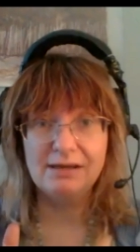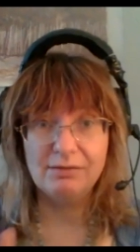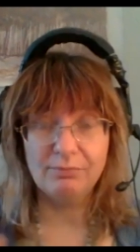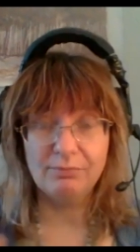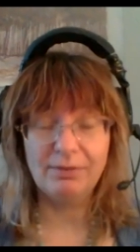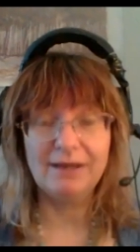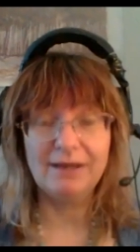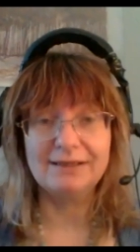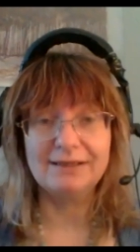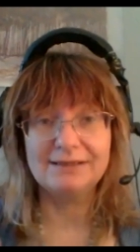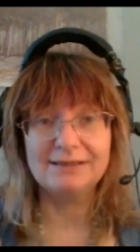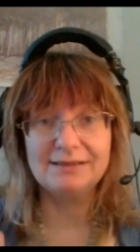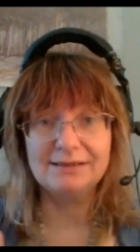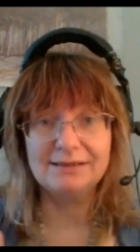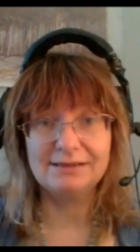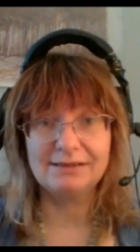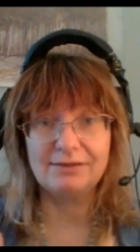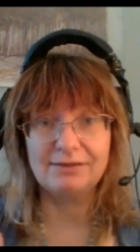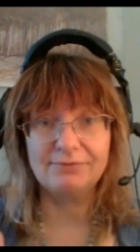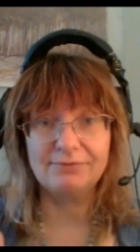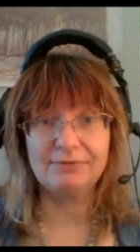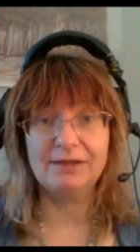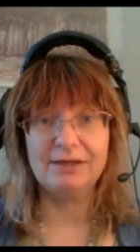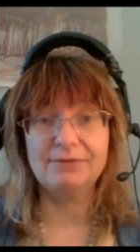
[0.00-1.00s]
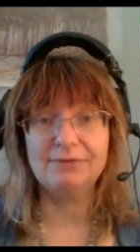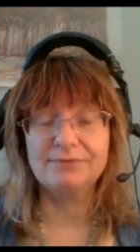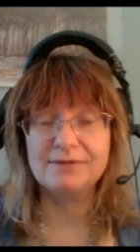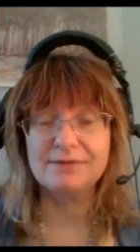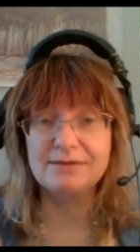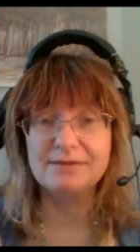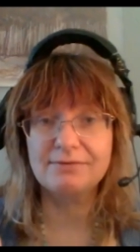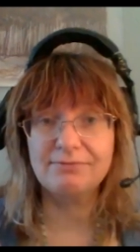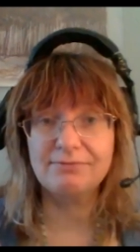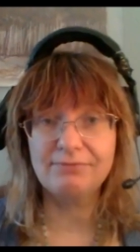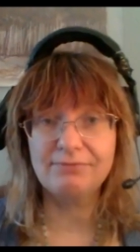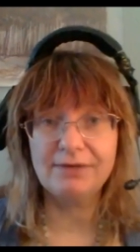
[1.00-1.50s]
But CCR5
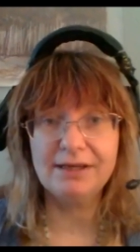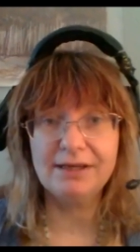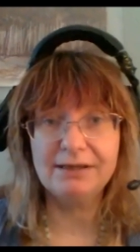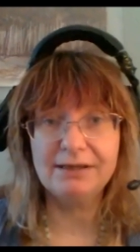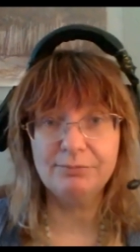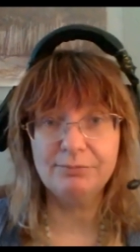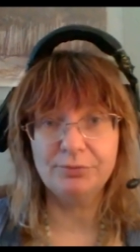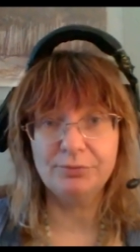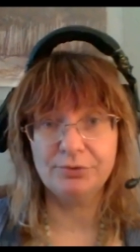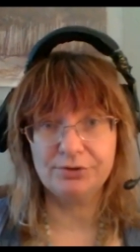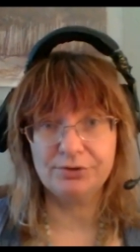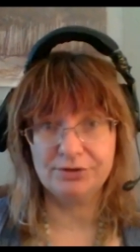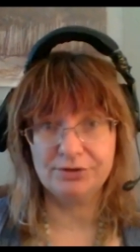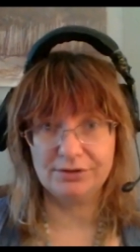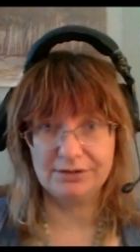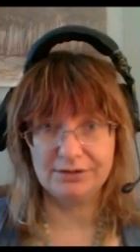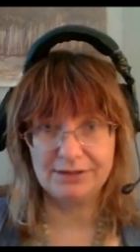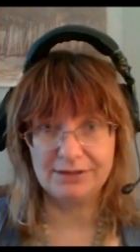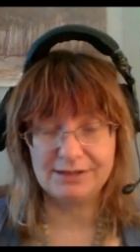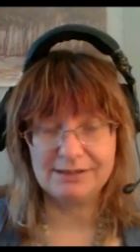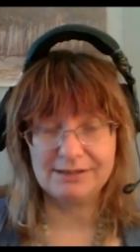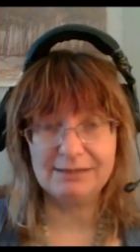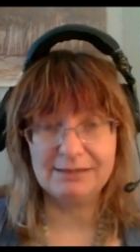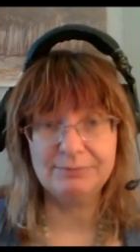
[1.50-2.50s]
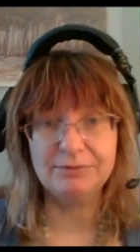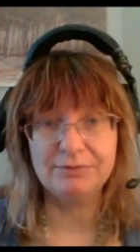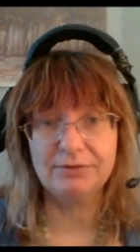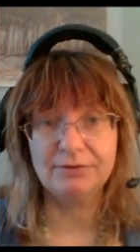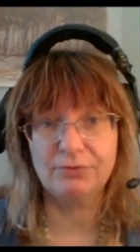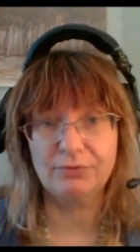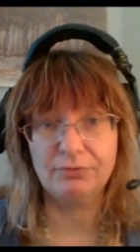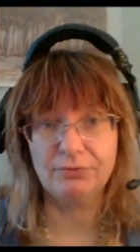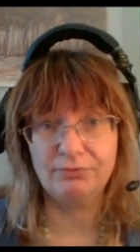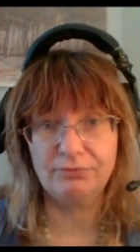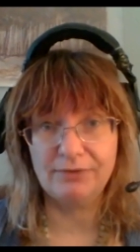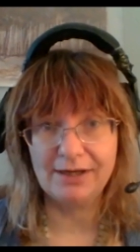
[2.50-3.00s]
is a very important receptor
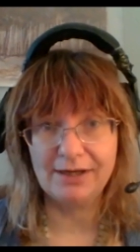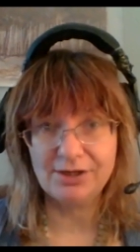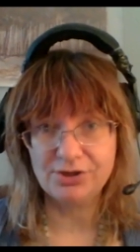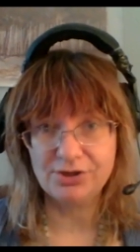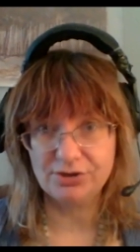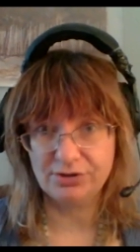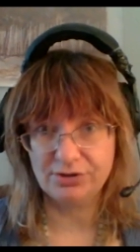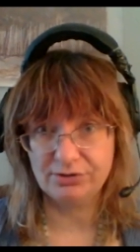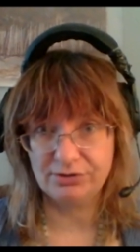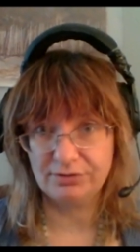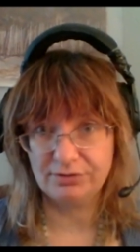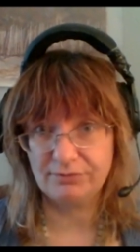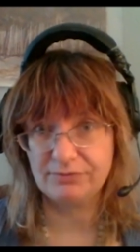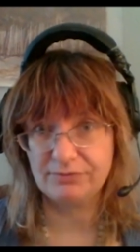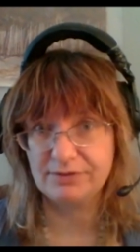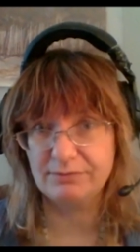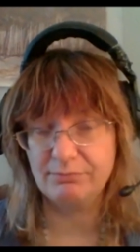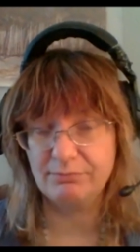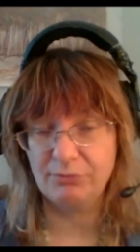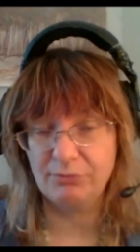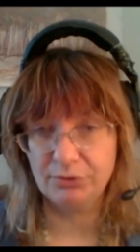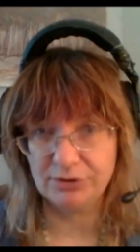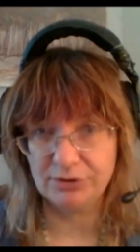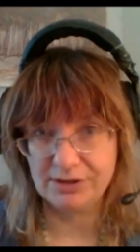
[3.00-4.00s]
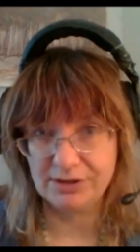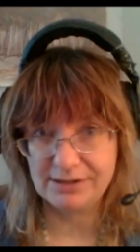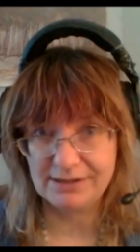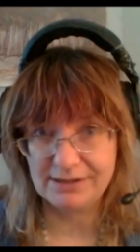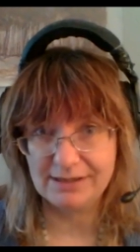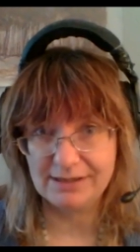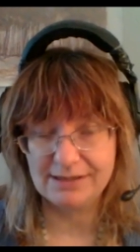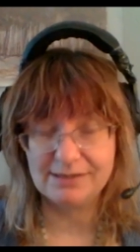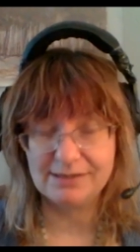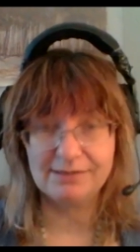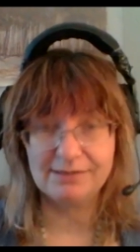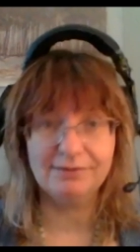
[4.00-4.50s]
for functioning of the
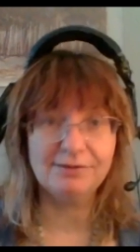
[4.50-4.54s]
monocytes.